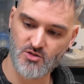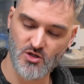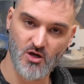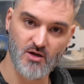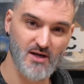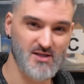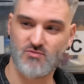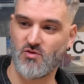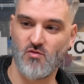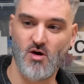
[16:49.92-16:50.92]
So, and it's
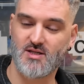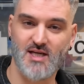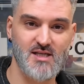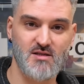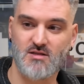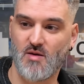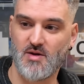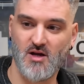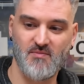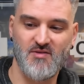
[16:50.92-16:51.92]
the right season's coming
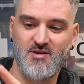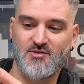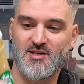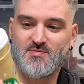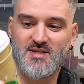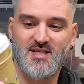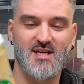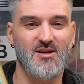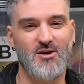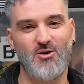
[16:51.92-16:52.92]
up. Very Christmassy
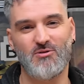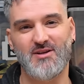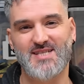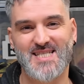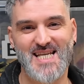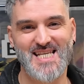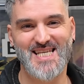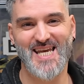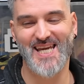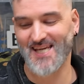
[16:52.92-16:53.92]
and gold and
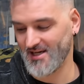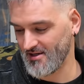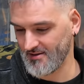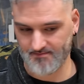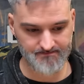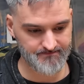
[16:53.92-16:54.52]
snazzy, you know.